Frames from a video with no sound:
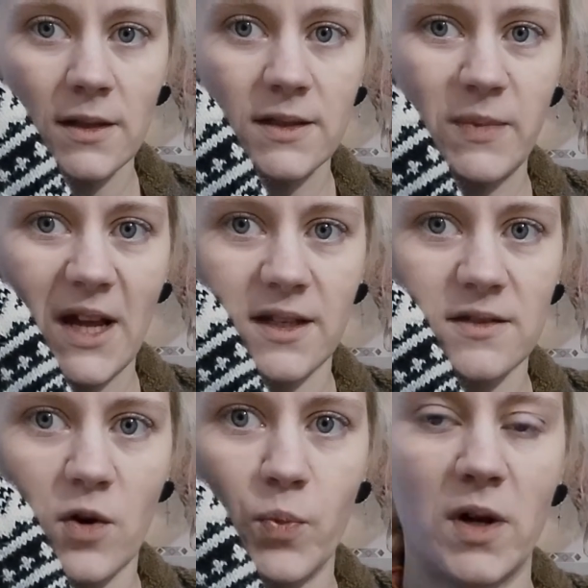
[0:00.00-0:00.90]
The black is
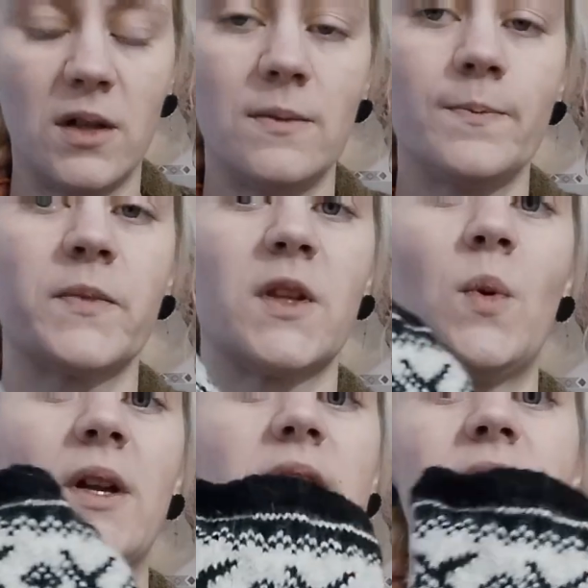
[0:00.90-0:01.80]
opal, the
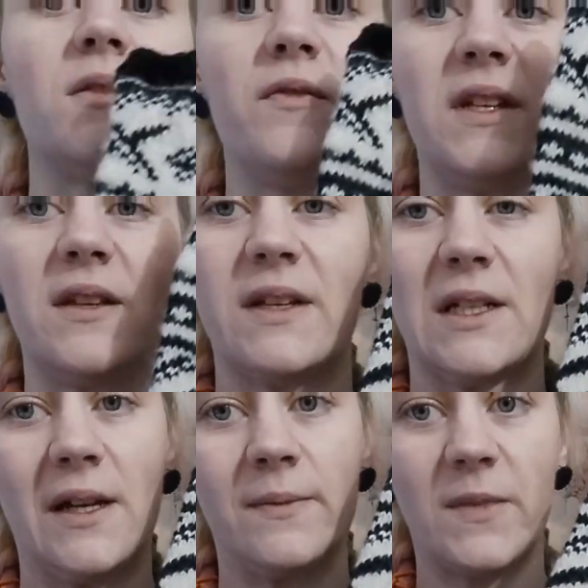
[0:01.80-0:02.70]
white is Novita
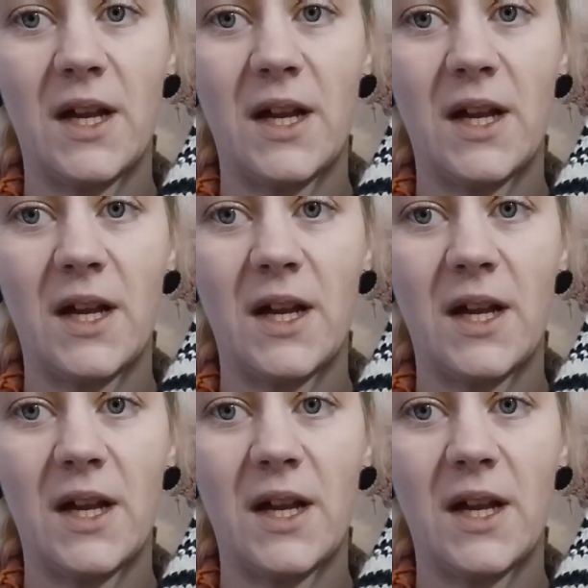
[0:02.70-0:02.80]
Vendla.